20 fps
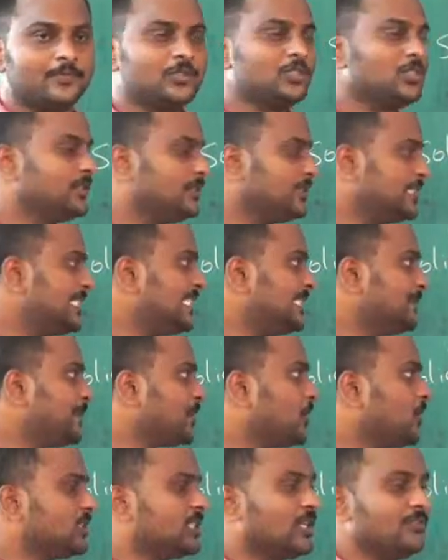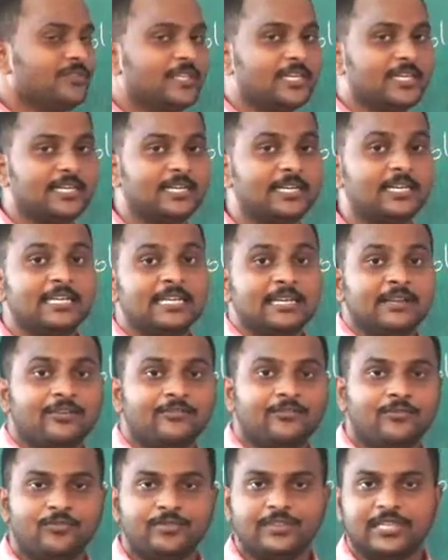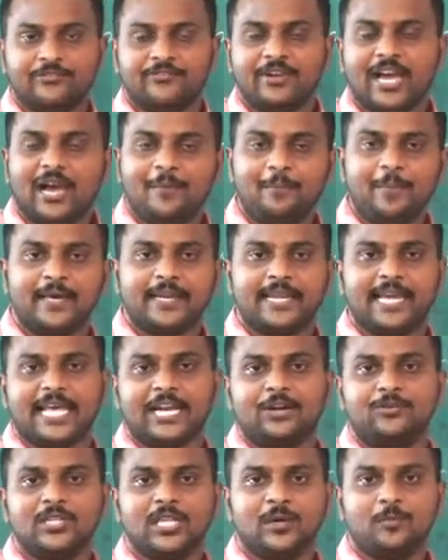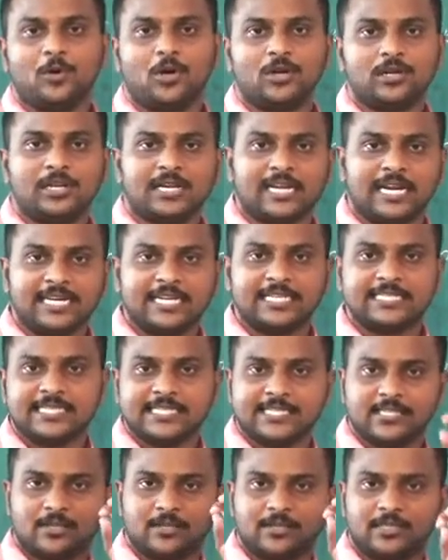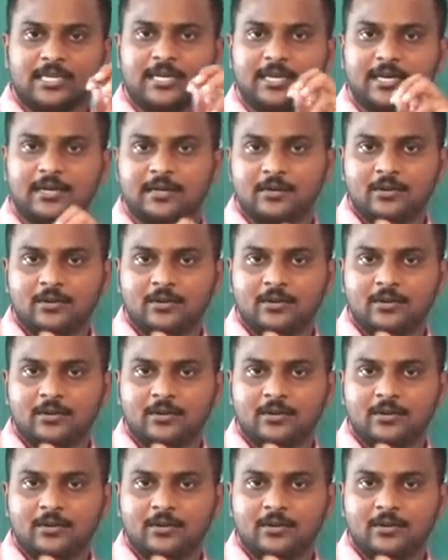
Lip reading: So this is because of the vapor around the bottle condenses on the